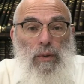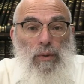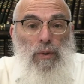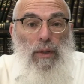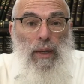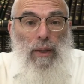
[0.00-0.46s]

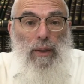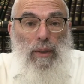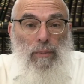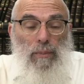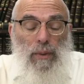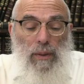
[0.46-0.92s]
to tell
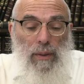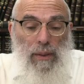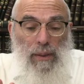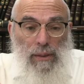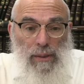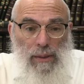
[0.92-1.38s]
him,
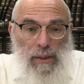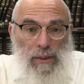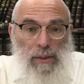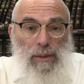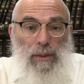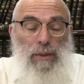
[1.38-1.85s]

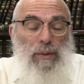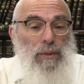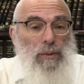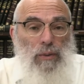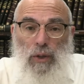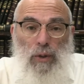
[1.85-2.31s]
desist.
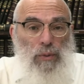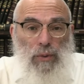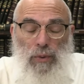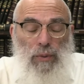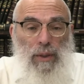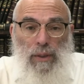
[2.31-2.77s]

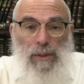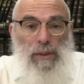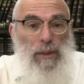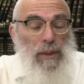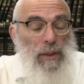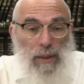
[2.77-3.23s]
Don't do
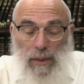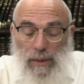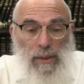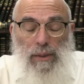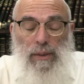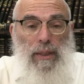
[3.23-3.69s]
this.
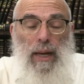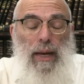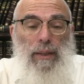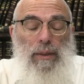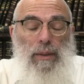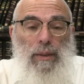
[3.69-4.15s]
This is
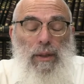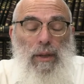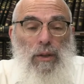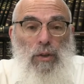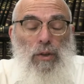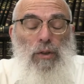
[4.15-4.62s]
not
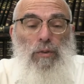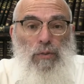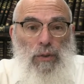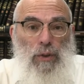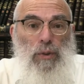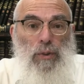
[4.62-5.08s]
good
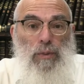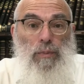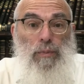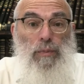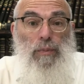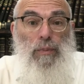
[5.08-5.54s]
for
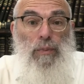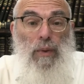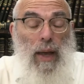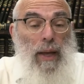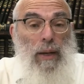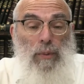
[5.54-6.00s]
you,
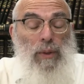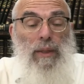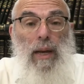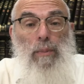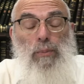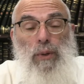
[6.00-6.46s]
and it will
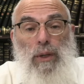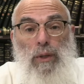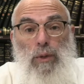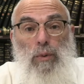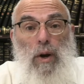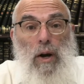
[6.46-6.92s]
not bring
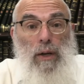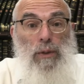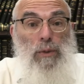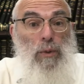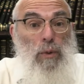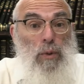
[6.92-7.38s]
you
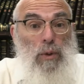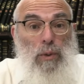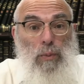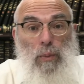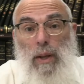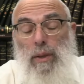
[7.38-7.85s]
honor
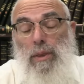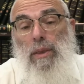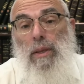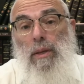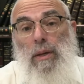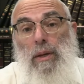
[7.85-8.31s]
or
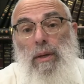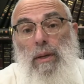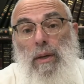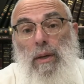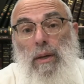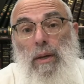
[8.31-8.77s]
wealth.
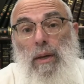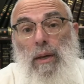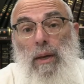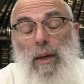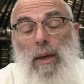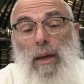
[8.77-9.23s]

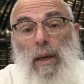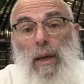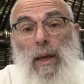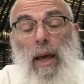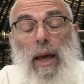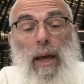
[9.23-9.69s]

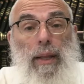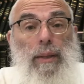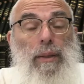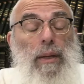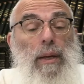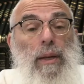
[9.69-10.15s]

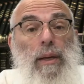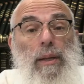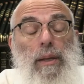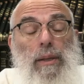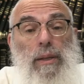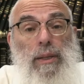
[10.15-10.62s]
And
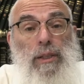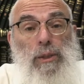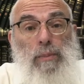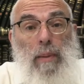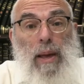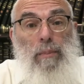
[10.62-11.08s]

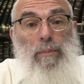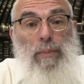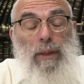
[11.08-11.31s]
this man,